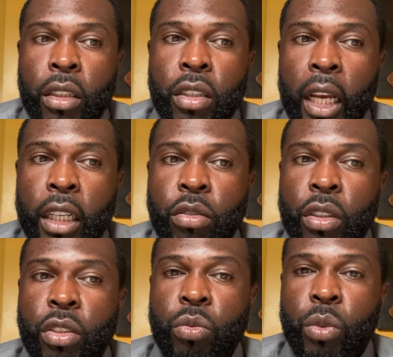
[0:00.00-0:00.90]
To
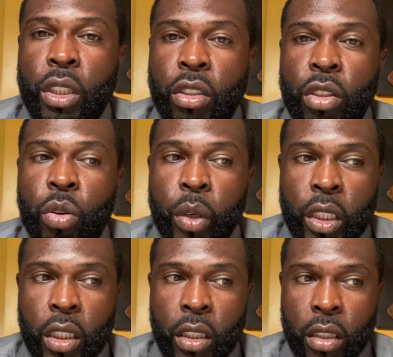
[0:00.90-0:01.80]
address what is the
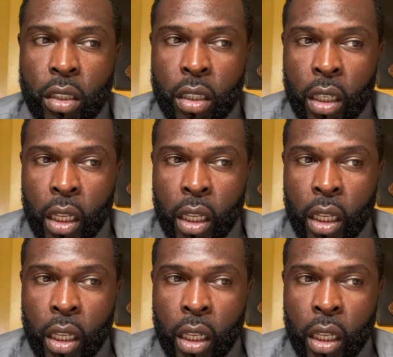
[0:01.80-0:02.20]
questions